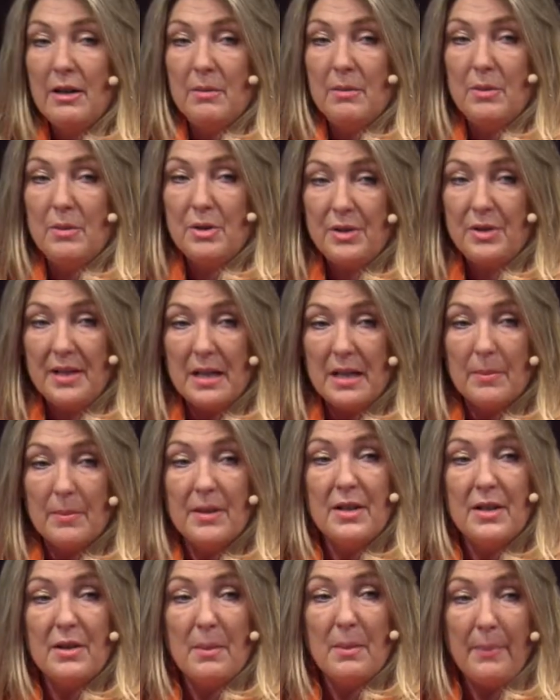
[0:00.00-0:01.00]
Museum,
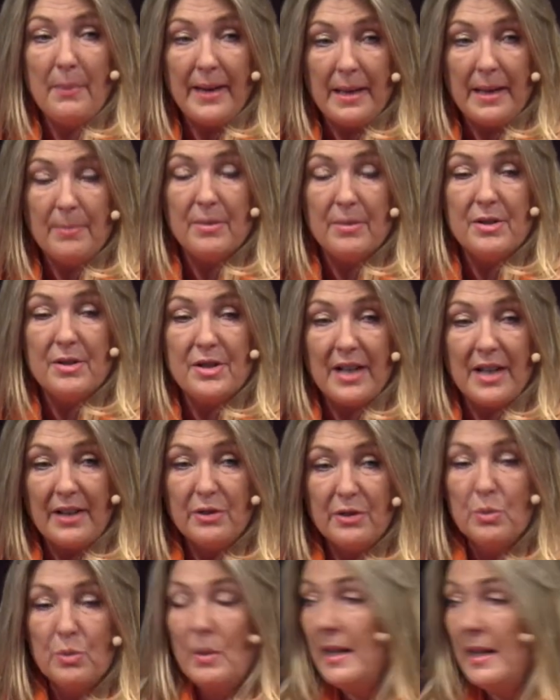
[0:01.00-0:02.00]
and in the papers,
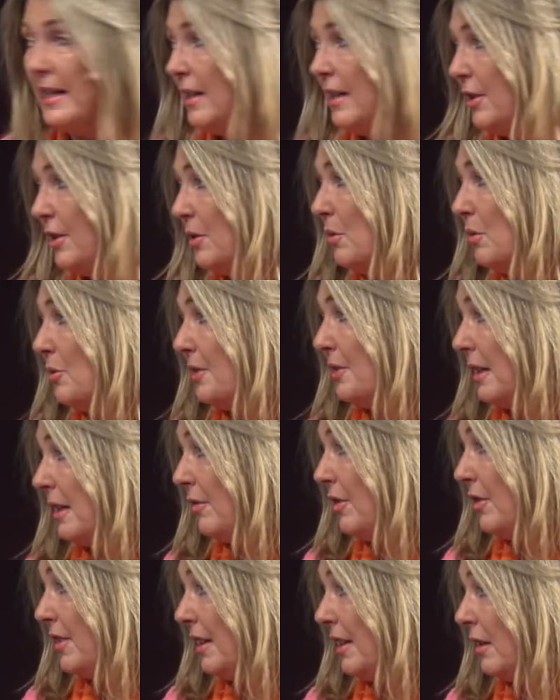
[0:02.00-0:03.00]
that's where he thought
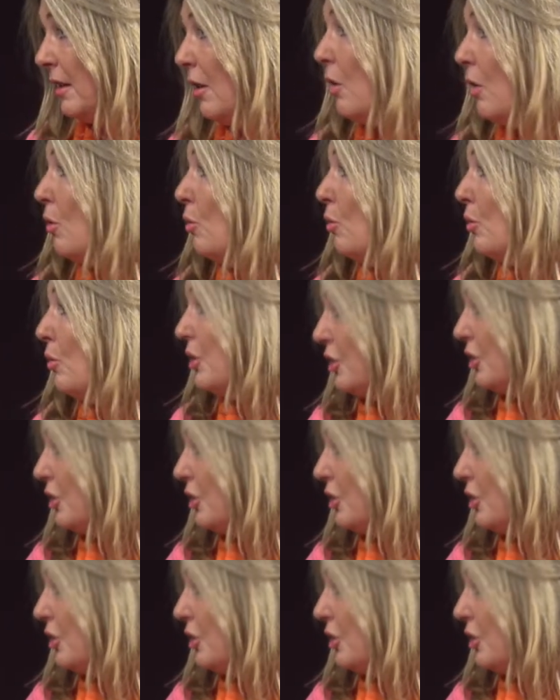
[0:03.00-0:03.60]
everything was